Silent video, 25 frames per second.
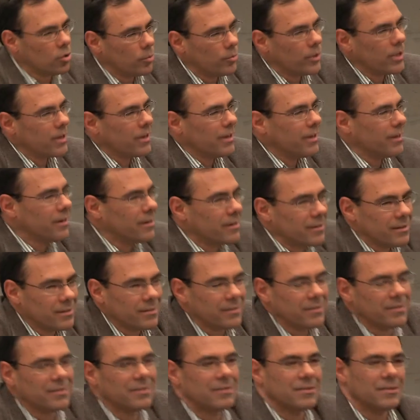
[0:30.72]
be here in
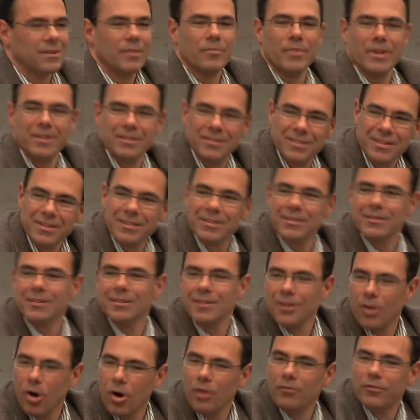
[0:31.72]
this
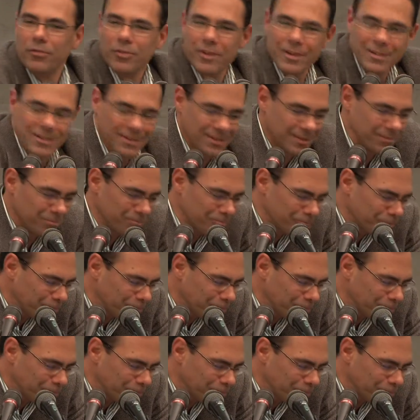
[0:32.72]
amazing conference.